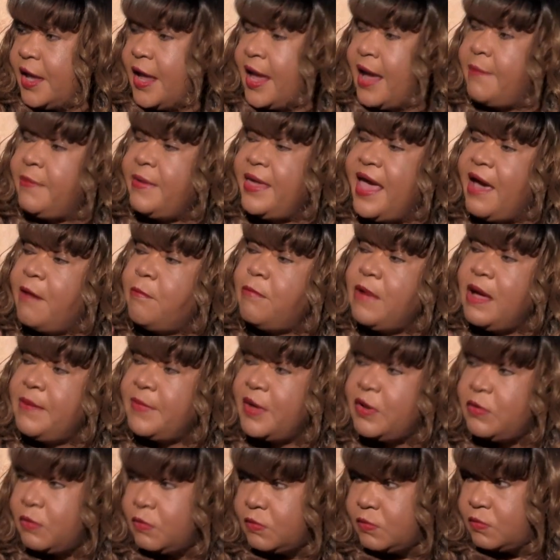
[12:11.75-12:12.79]
and we have
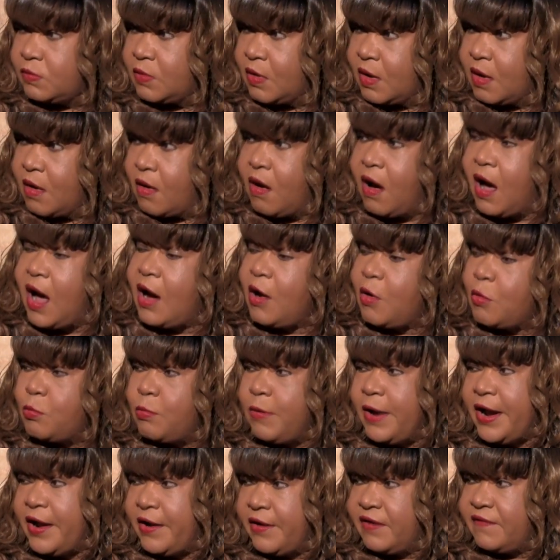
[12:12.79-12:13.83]
women who are
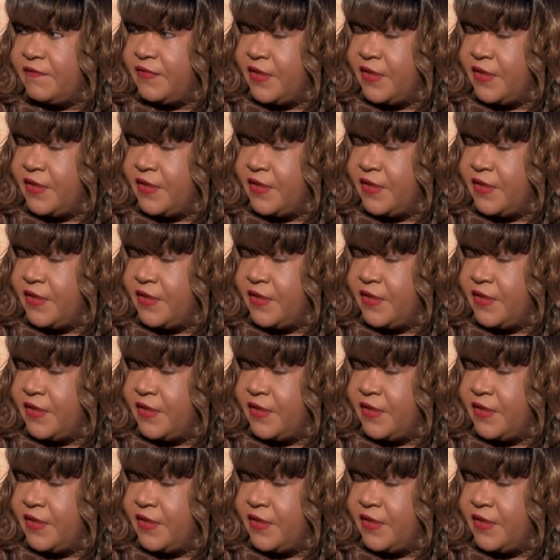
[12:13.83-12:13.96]
aware of